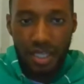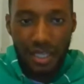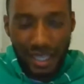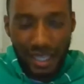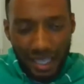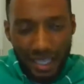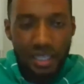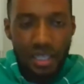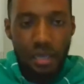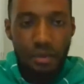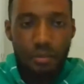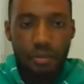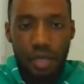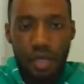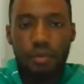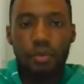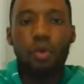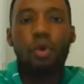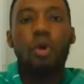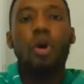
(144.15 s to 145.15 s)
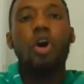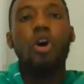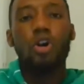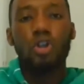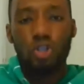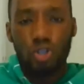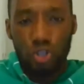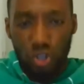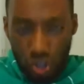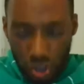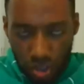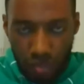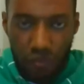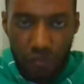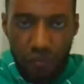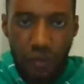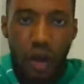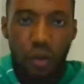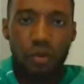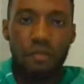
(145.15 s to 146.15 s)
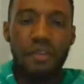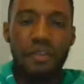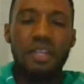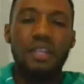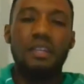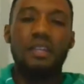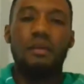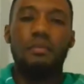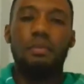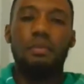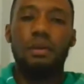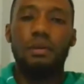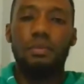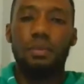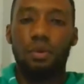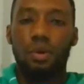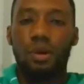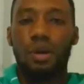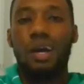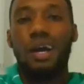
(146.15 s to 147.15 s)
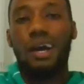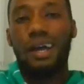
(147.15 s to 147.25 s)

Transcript: of Indian people just fuck with Indian people.